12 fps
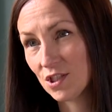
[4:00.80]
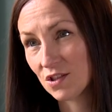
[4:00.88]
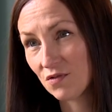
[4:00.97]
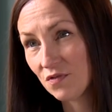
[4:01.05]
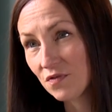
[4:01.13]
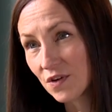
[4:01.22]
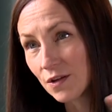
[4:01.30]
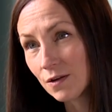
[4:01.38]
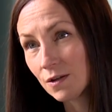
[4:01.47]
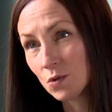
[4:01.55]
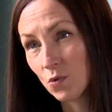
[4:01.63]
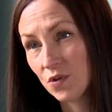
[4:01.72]
just
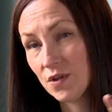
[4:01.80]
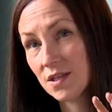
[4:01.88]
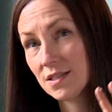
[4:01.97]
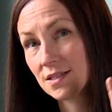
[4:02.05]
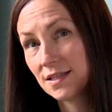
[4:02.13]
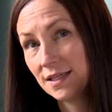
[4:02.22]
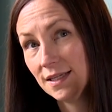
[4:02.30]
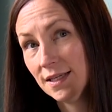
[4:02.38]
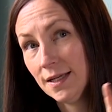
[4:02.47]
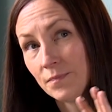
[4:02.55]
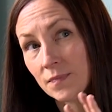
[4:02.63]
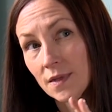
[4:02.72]
filled with this
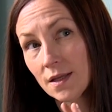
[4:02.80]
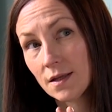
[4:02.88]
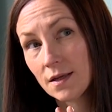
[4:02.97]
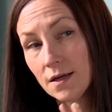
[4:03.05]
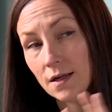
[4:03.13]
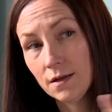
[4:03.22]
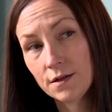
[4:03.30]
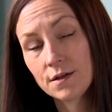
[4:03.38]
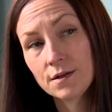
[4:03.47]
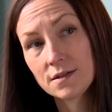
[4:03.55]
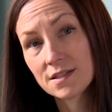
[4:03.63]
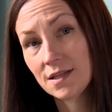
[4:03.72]

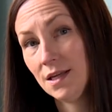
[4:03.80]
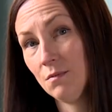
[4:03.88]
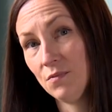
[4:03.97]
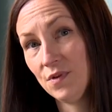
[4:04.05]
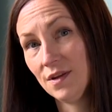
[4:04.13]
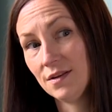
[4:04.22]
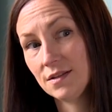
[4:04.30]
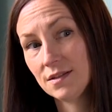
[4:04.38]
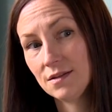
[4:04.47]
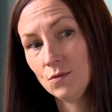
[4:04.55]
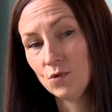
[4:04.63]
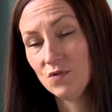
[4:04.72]
colorscape
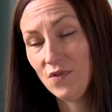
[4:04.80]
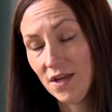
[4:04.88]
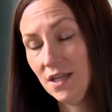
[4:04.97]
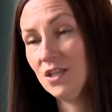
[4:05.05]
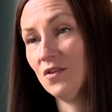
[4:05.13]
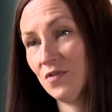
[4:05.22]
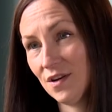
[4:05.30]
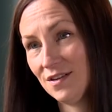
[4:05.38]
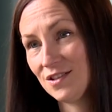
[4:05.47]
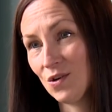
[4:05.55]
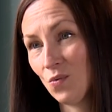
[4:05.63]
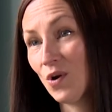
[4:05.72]
that was very
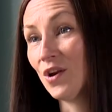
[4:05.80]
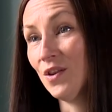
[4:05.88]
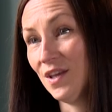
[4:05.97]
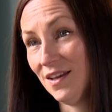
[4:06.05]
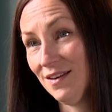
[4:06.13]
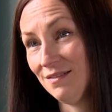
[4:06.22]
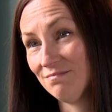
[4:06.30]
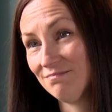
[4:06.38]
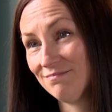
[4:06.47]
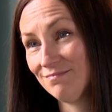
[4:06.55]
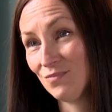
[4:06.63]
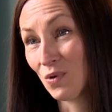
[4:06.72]
different to where they
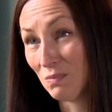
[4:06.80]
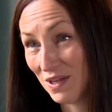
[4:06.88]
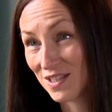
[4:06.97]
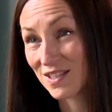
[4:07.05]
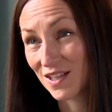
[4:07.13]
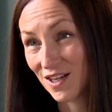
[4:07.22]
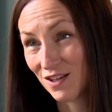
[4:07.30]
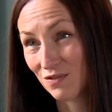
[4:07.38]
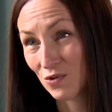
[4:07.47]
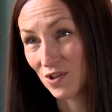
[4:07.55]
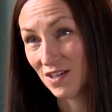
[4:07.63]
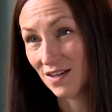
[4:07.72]
were based in
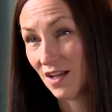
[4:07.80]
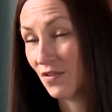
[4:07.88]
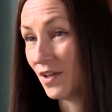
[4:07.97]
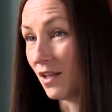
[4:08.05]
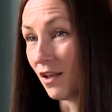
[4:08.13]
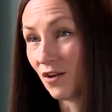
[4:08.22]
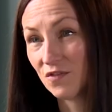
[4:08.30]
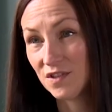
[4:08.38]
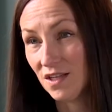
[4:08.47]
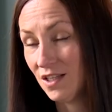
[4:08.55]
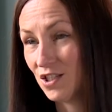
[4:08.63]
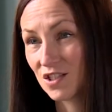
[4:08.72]
California, and they loved
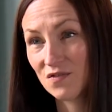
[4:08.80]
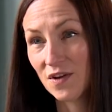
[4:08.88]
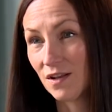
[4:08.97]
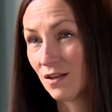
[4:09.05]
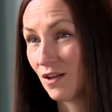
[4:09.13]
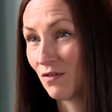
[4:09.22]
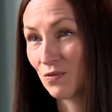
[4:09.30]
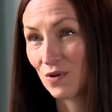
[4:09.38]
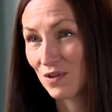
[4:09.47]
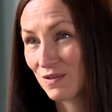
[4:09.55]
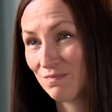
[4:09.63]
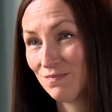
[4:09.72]
it. They just fell in love
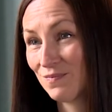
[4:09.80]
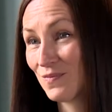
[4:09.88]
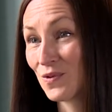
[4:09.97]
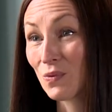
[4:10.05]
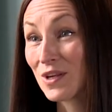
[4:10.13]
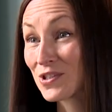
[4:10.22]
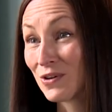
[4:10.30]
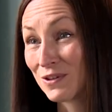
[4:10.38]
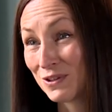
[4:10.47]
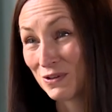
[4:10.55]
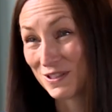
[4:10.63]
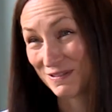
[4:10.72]
with the way
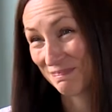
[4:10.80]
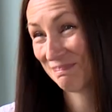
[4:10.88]
Scotland looked.